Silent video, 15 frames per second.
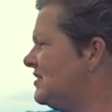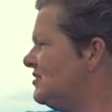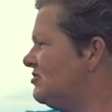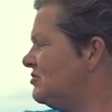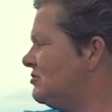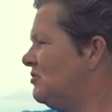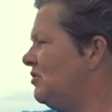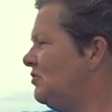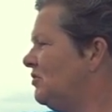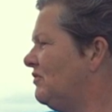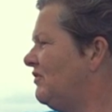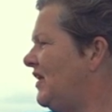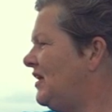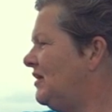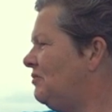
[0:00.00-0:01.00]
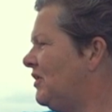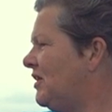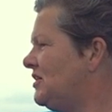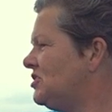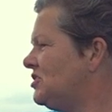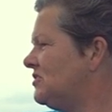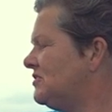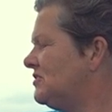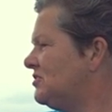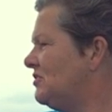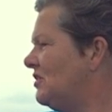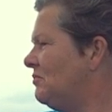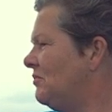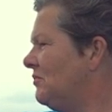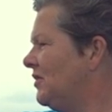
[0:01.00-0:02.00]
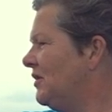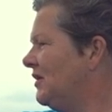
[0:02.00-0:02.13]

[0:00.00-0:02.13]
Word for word: instrument was very precious to him.